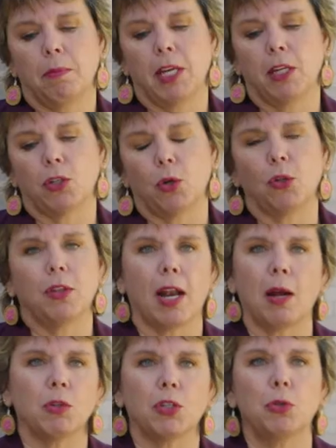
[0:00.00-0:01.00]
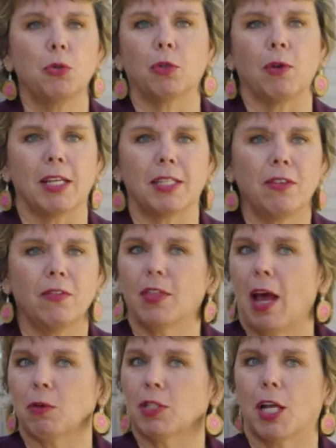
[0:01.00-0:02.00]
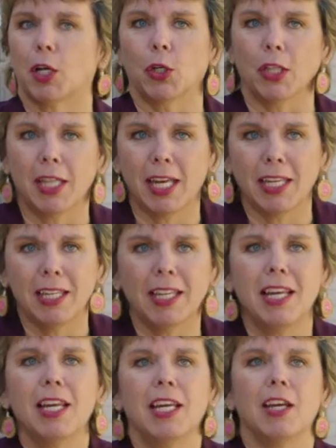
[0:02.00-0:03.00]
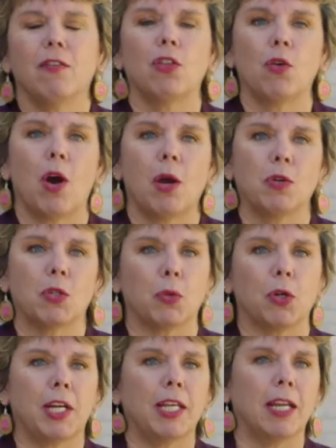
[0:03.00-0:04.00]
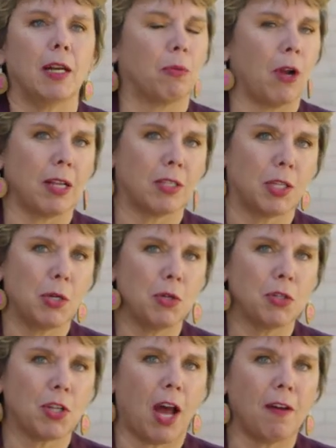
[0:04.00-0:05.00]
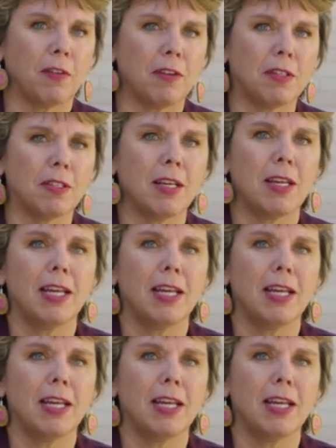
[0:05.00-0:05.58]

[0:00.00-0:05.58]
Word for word: being told that I was too aggressive, and that was not a good thing, even though I was working in a prosecutor's office.